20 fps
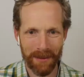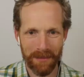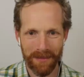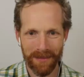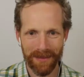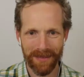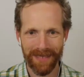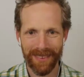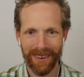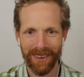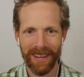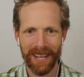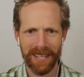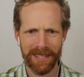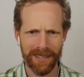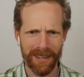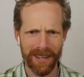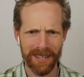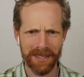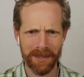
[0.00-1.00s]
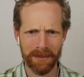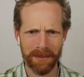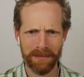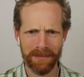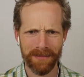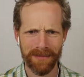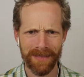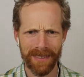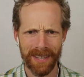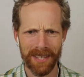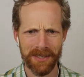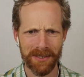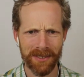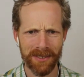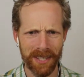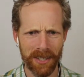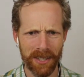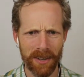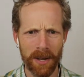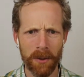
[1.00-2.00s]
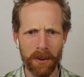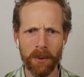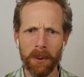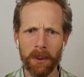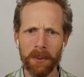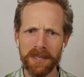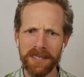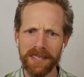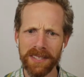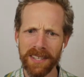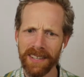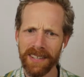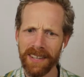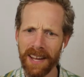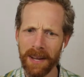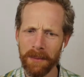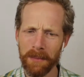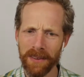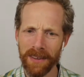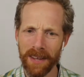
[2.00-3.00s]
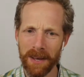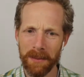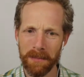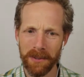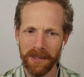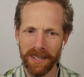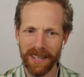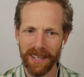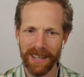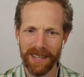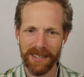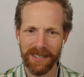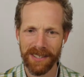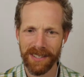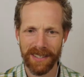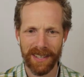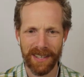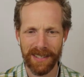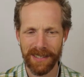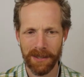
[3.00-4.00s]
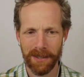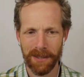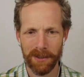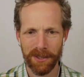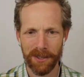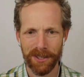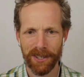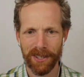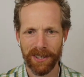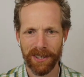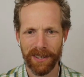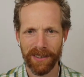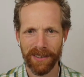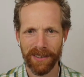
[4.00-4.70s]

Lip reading: Oh, that's awesome. That's really great. What was the name of that book again, just in case anyone's curious?